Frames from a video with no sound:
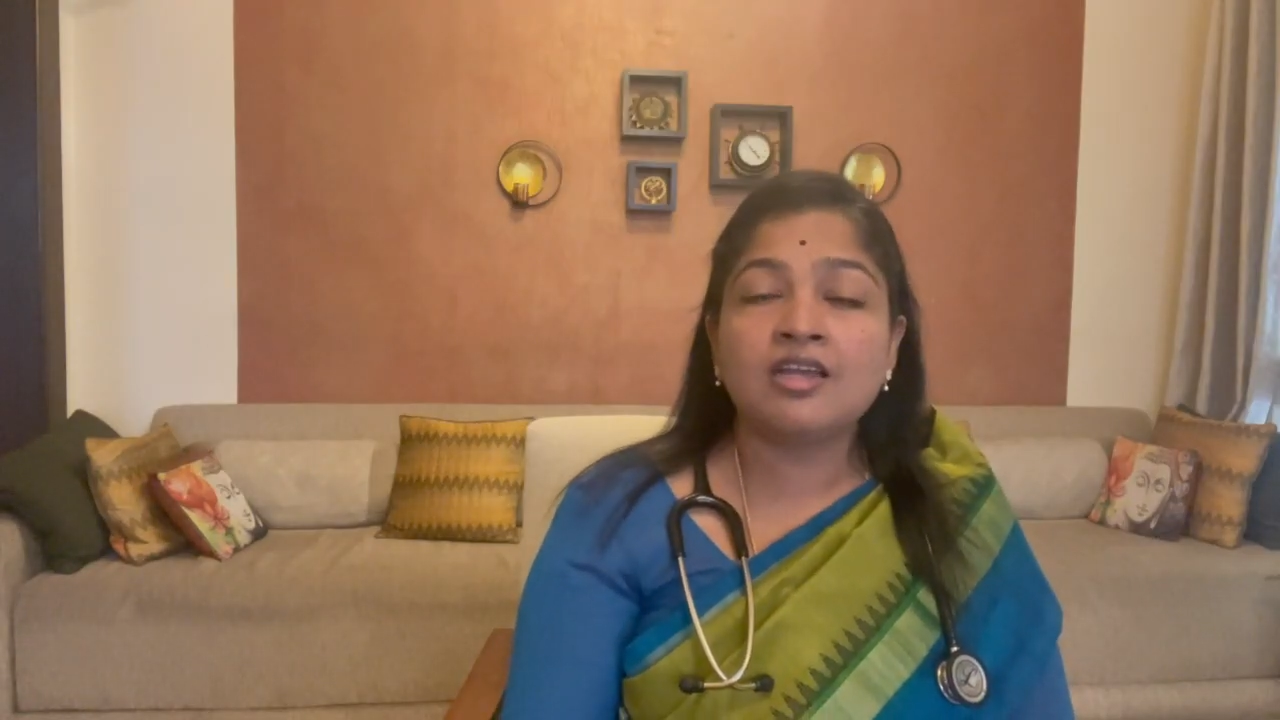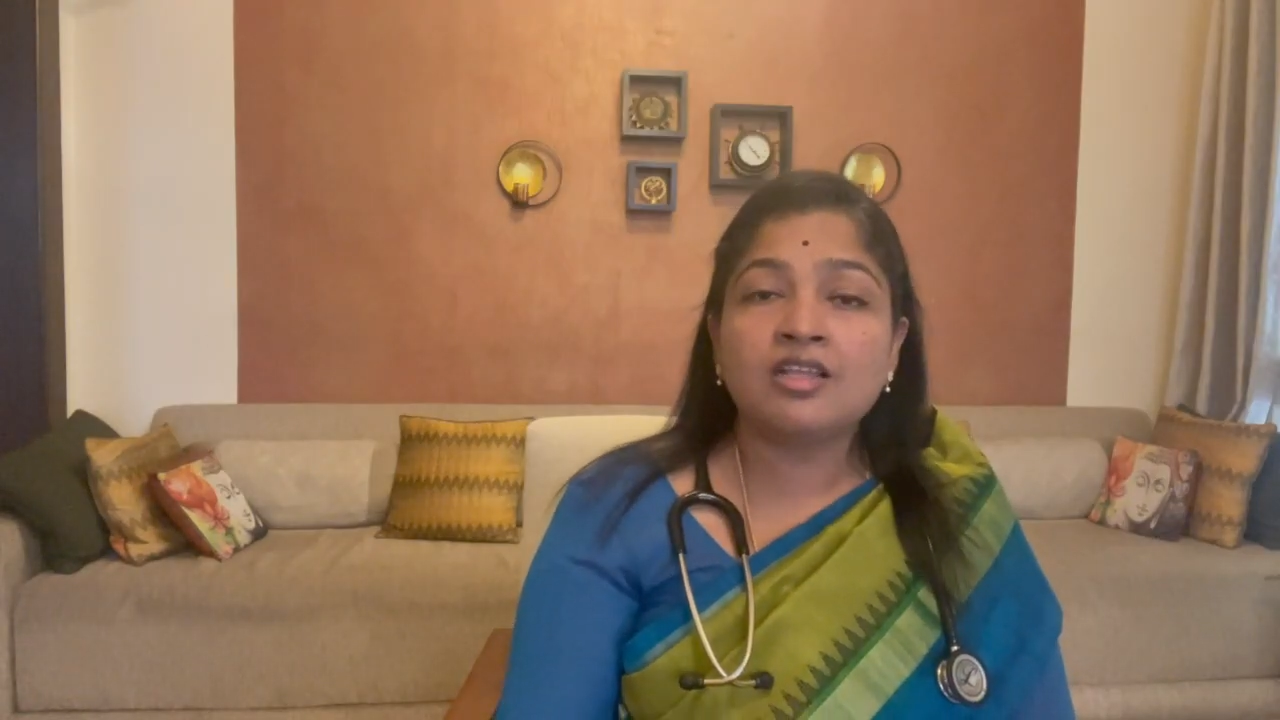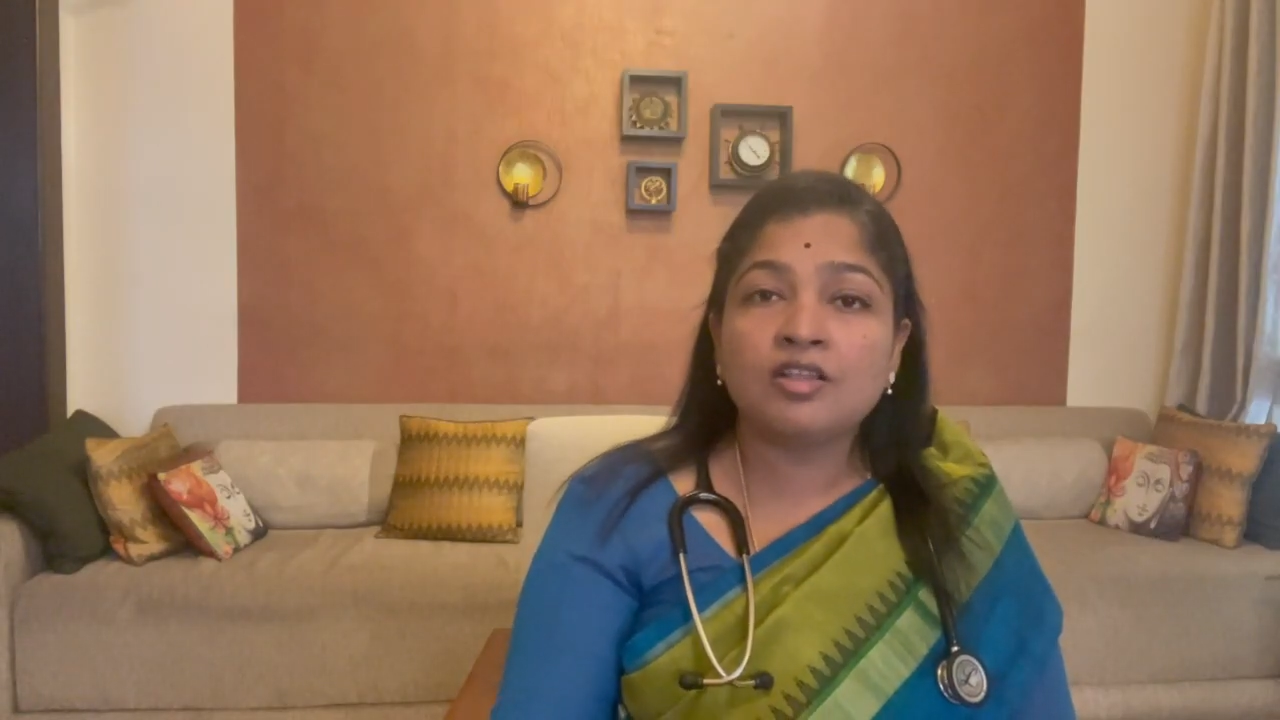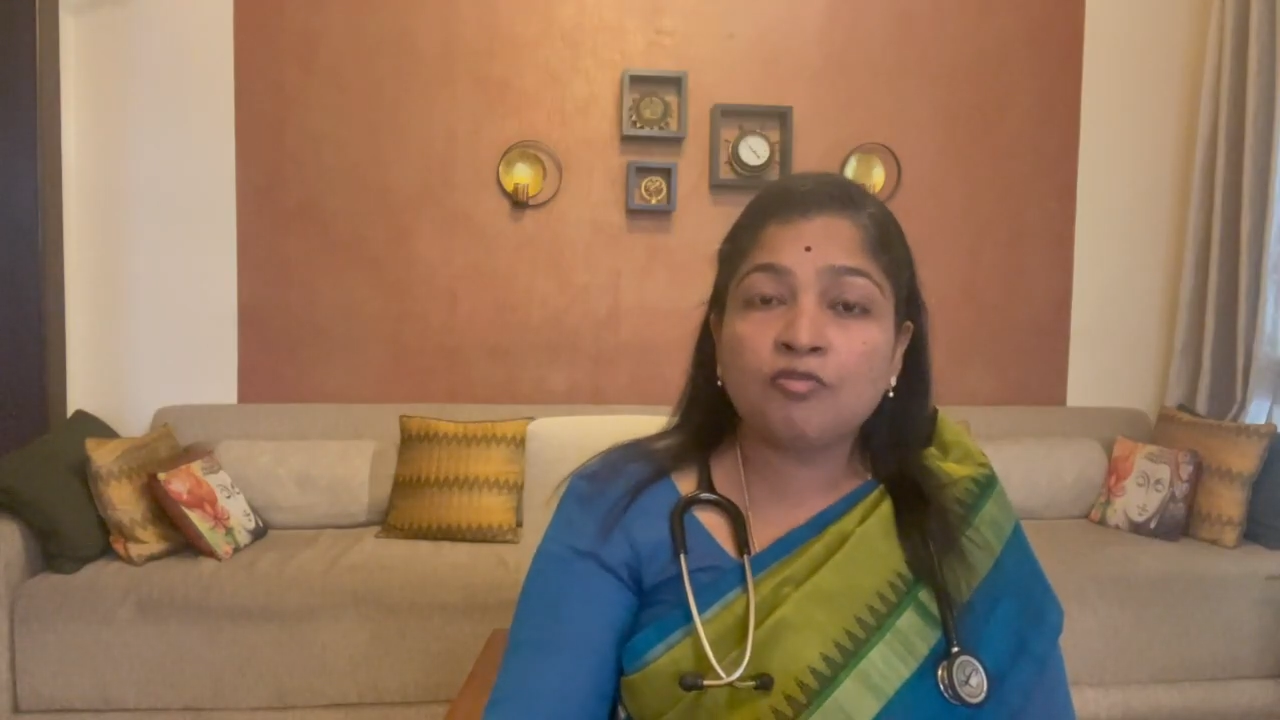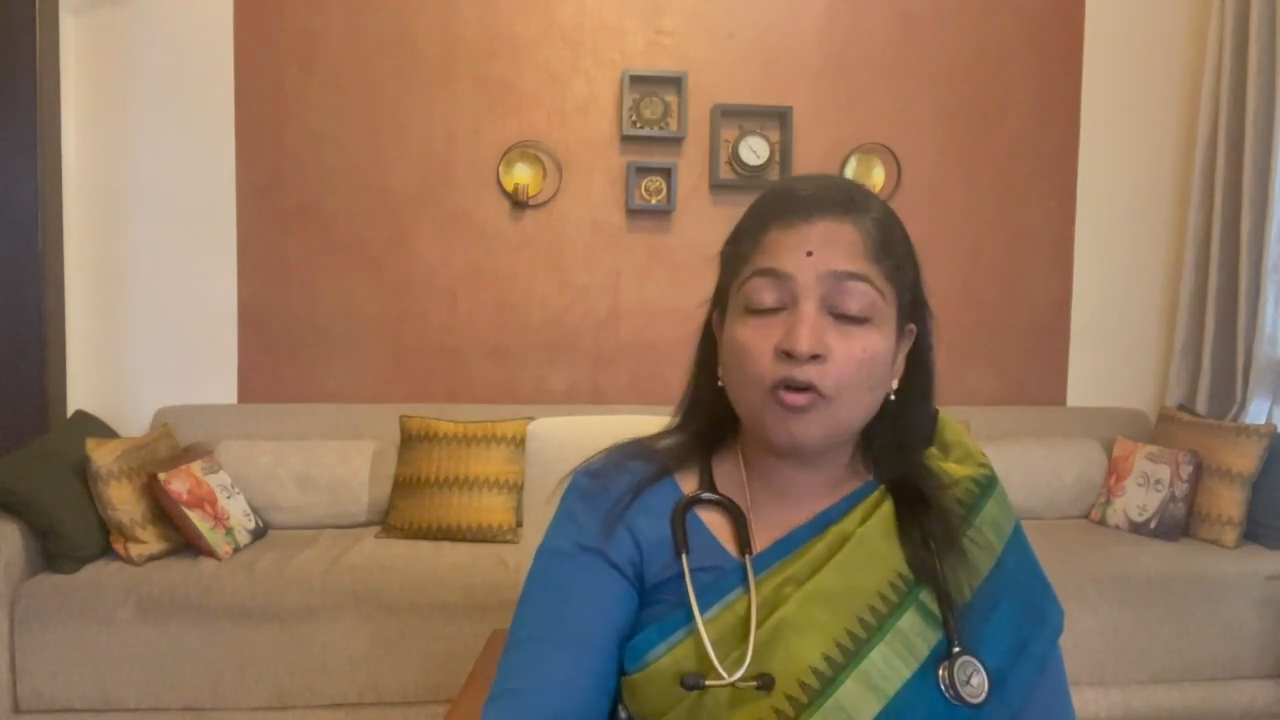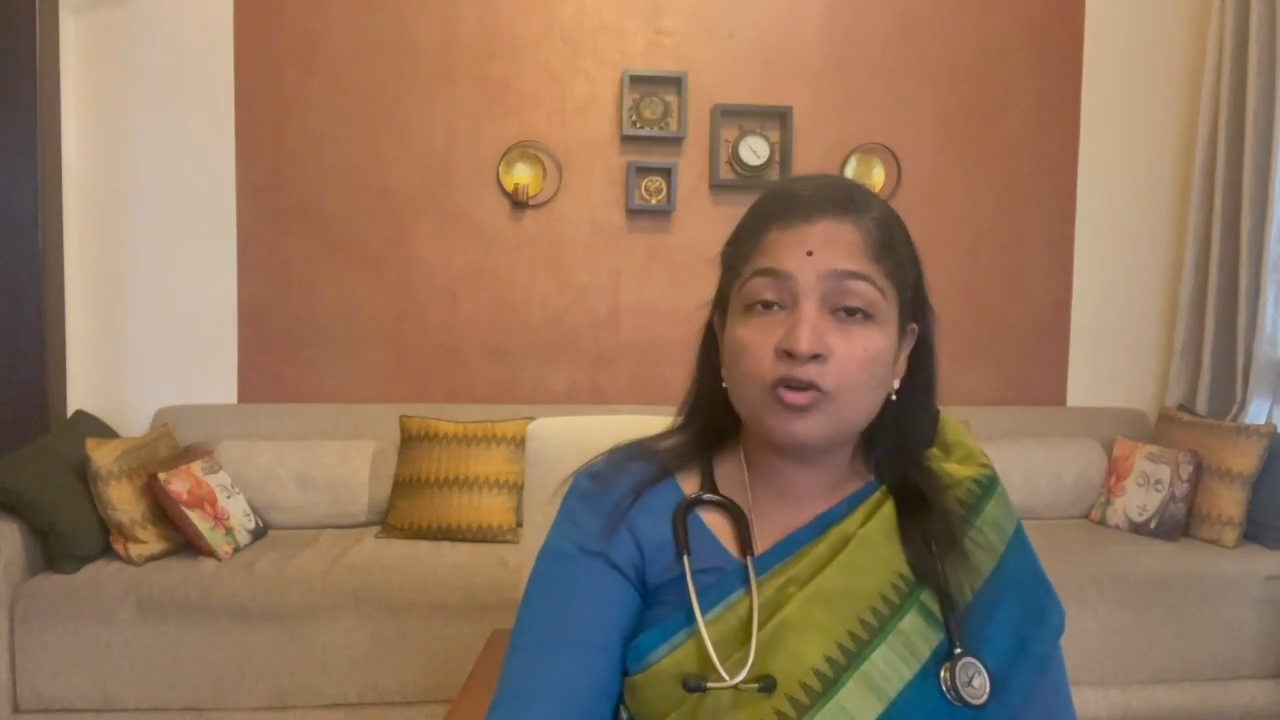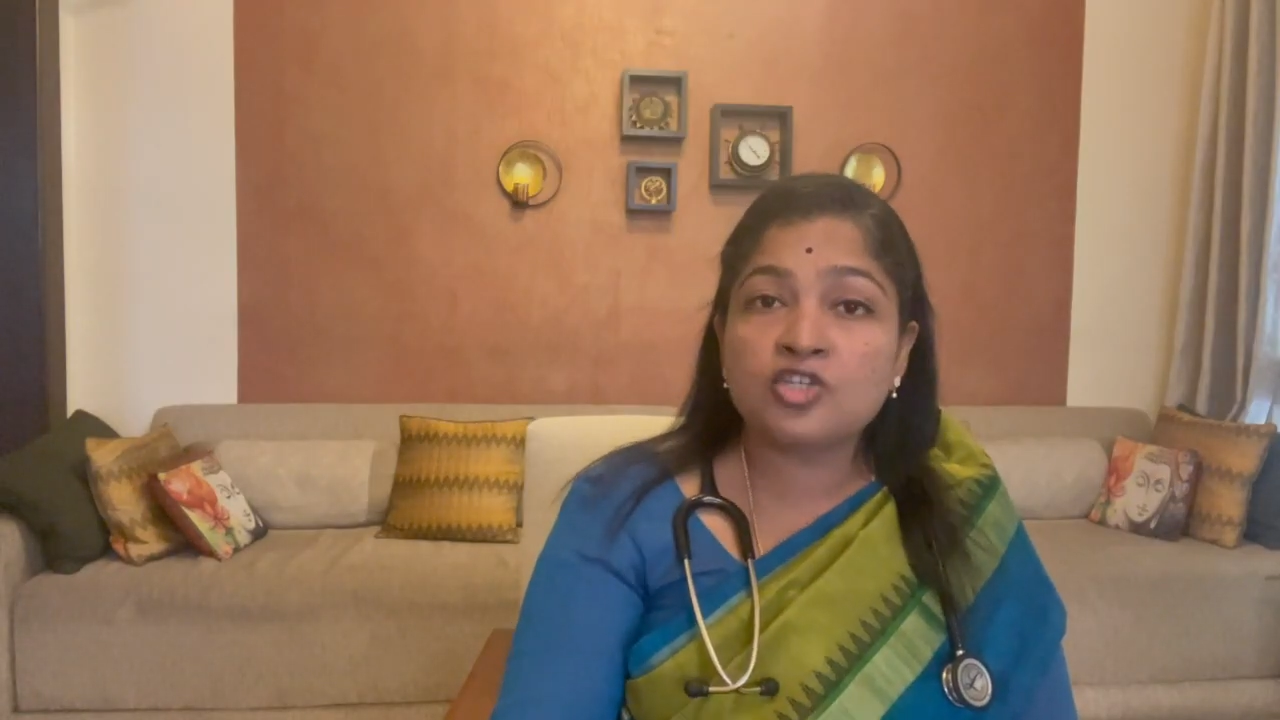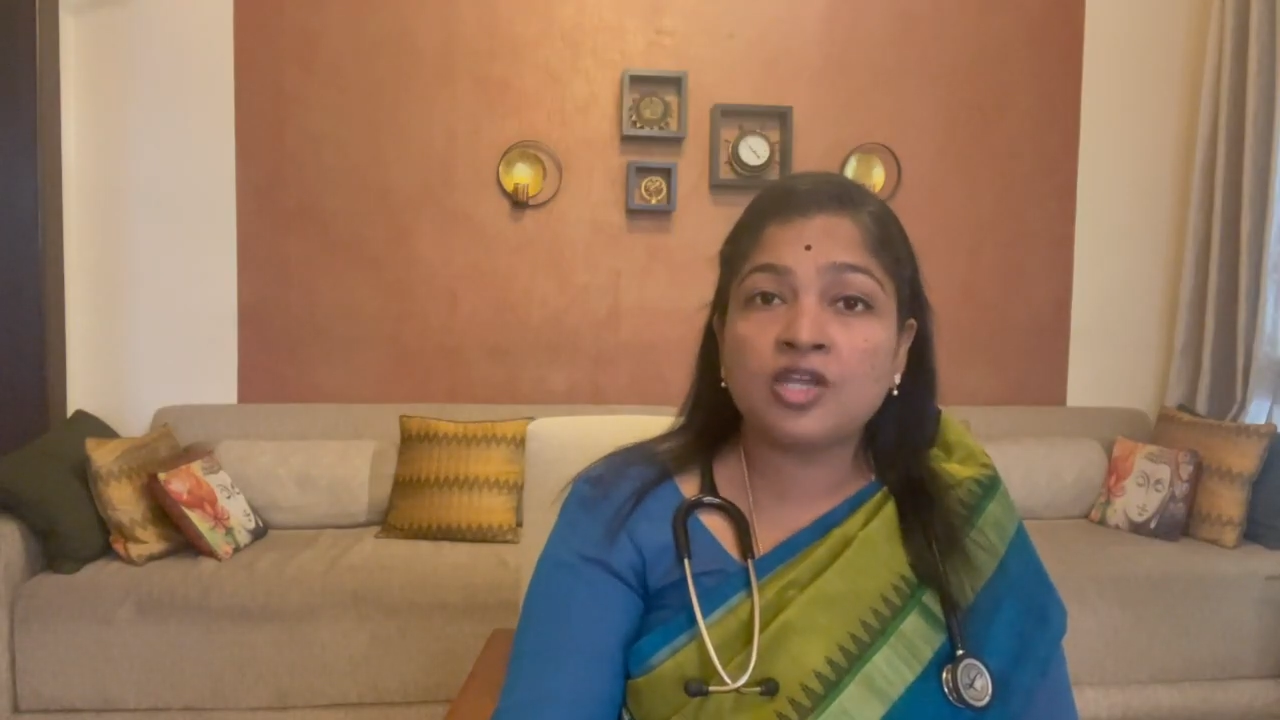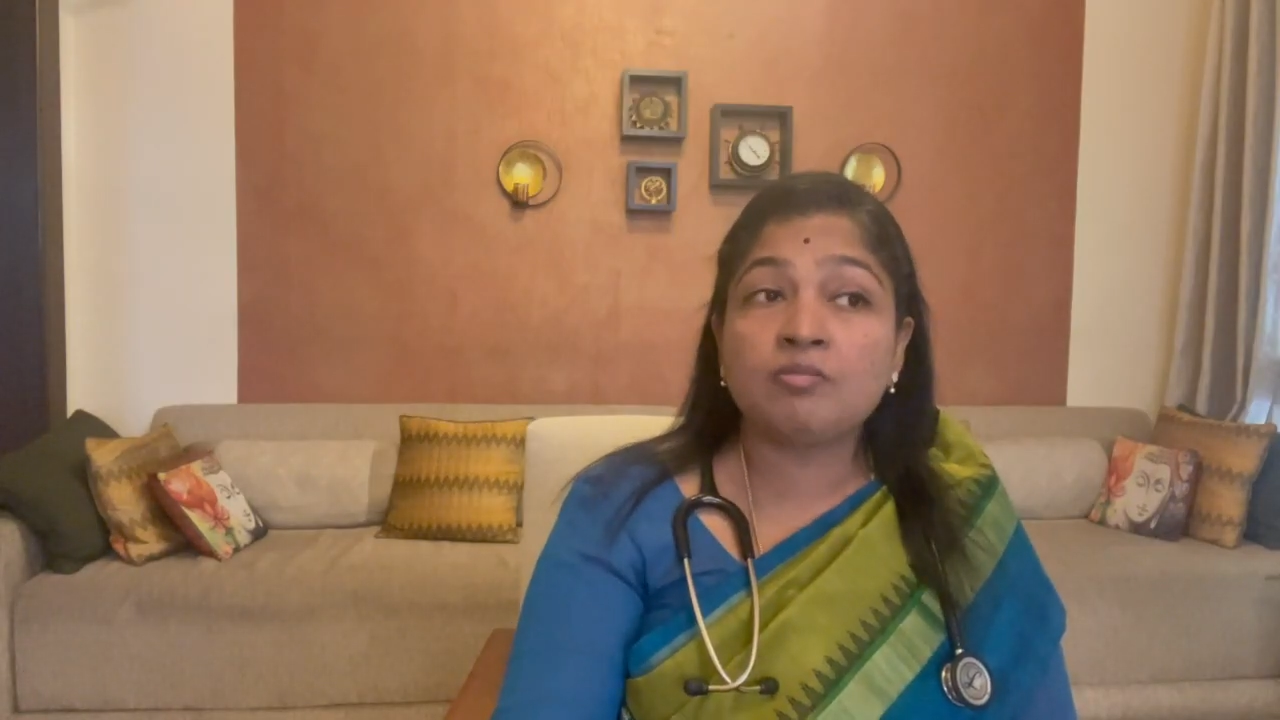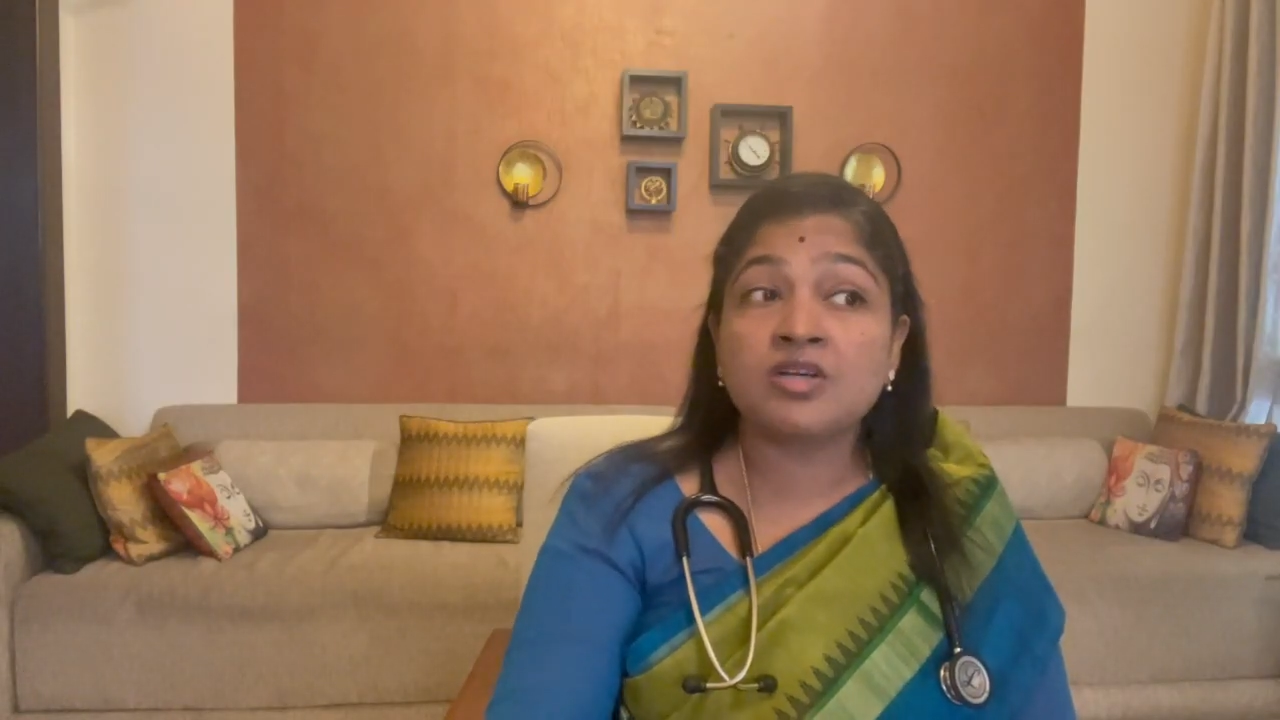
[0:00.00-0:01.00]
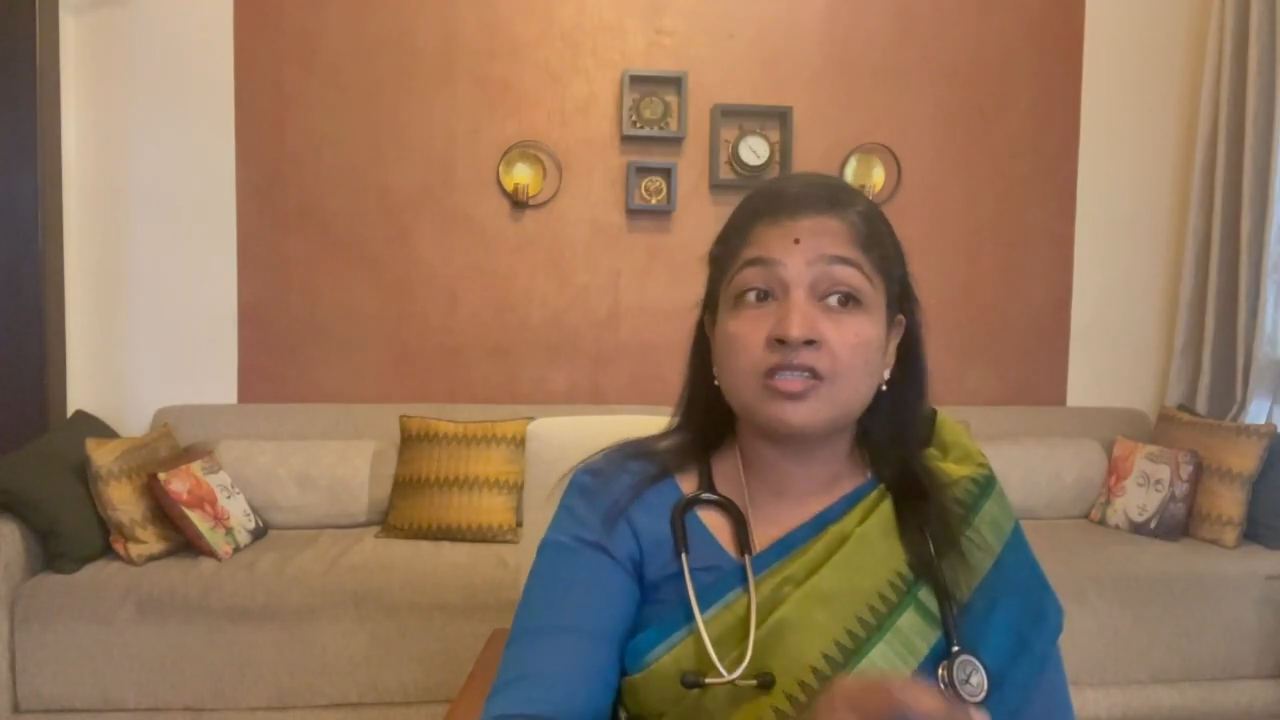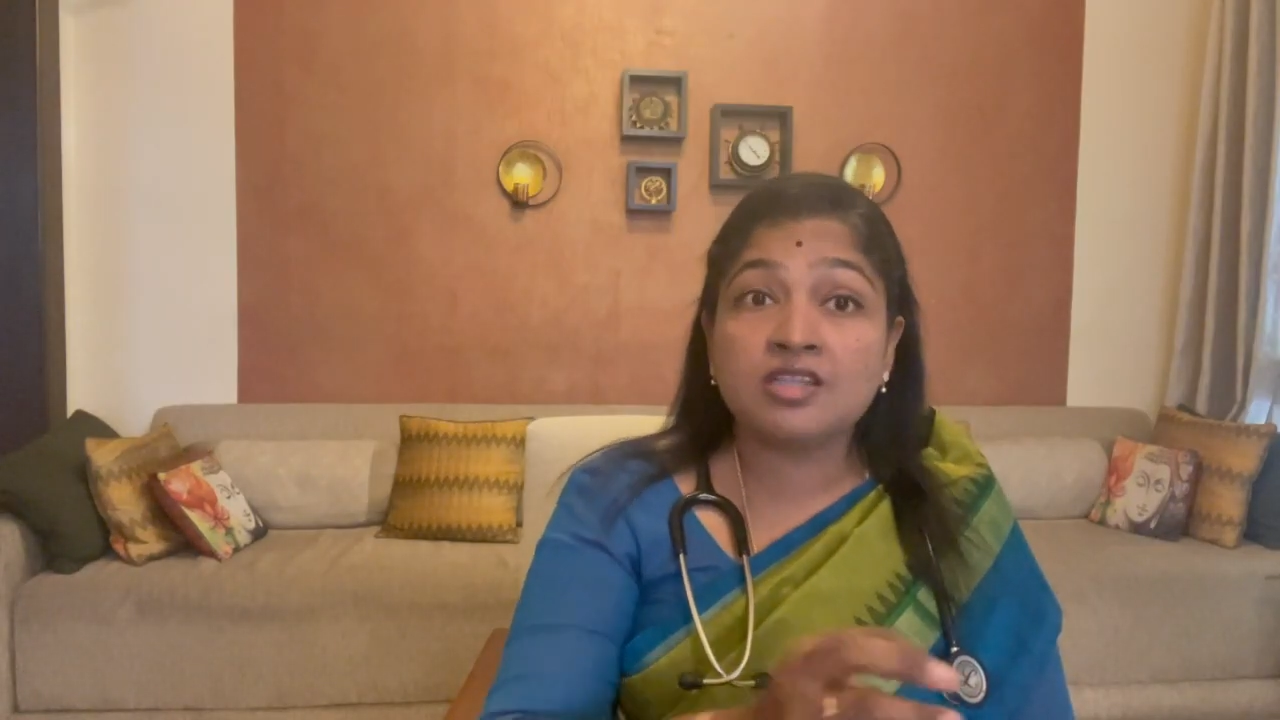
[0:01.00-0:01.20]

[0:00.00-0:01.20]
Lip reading: the four chambers,